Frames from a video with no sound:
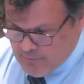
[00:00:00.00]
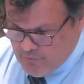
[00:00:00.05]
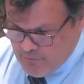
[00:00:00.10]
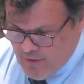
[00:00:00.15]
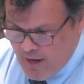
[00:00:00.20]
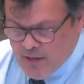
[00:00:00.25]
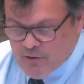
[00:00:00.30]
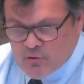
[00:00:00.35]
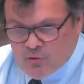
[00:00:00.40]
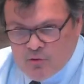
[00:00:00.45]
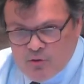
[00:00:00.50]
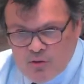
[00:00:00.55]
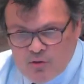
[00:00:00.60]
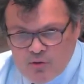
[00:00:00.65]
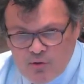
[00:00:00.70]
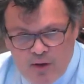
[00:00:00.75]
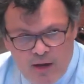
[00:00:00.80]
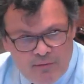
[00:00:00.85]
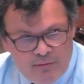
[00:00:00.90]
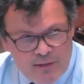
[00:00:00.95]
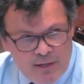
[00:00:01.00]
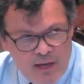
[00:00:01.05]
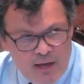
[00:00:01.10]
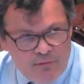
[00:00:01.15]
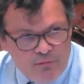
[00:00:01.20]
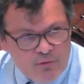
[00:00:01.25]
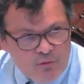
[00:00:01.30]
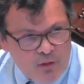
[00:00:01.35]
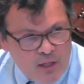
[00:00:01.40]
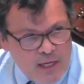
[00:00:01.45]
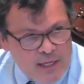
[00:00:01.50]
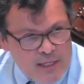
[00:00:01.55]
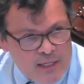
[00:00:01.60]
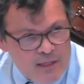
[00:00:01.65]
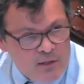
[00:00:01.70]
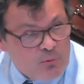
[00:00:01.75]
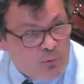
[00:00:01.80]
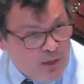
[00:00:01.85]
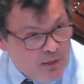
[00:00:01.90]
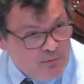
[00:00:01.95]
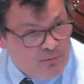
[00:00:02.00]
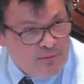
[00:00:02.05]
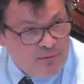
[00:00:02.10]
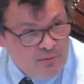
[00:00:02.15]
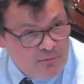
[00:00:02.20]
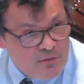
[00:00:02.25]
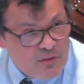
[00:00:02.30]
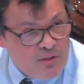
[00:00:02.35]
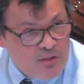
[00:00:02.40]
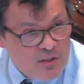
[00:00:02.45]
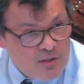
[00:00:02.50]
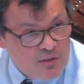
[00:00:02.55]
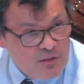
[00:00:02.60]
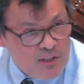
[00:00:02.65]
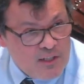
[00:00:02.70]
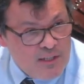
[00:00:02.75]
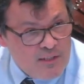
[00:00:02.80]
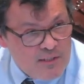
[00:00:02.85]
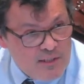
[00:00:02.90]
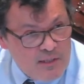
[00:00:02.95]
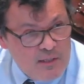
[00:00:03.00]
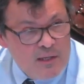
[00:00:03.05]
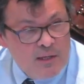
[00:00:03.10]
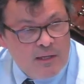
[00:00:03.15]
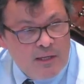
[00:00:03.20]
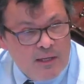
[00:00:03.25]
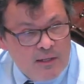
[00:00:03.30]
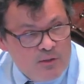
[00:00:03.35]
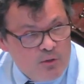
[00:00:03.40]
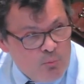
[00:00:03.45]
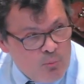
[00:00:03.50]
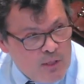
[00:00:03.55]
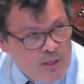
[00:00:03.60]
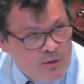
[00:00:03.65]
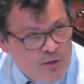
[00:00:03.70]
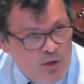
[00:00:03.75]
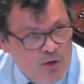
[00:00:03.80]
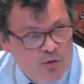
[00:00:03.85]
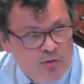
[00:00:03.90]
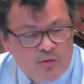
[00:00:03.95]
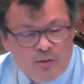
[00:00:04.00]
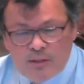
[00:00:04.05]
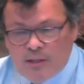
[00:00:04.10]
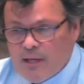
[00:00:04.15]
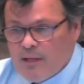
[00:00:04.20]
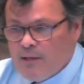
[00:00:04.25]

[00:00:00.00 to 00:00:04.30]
factors that you have to have for lighting around facilities, and you meet those. And